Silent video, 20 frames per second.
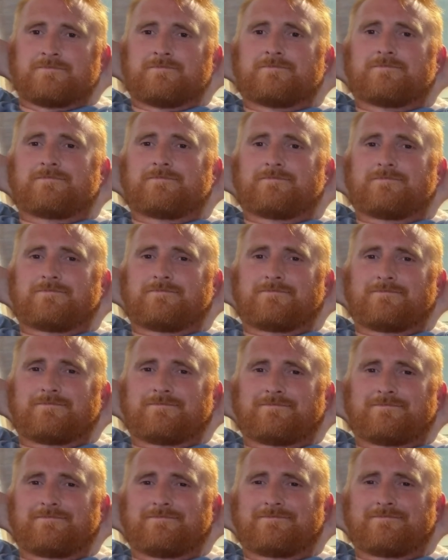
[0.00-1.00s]

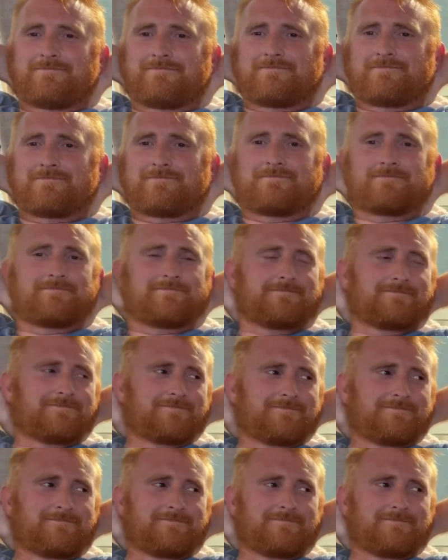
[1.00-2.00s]

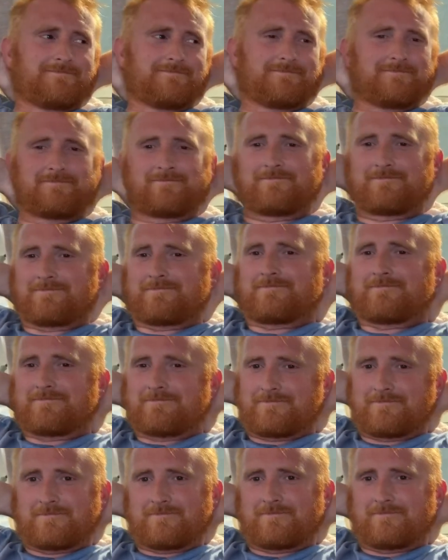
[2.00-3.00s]

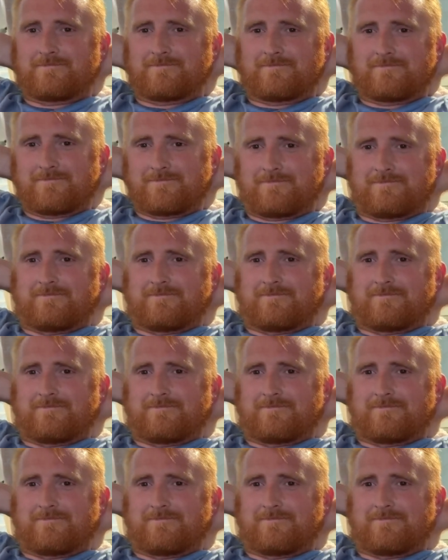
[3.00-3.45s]
(silent)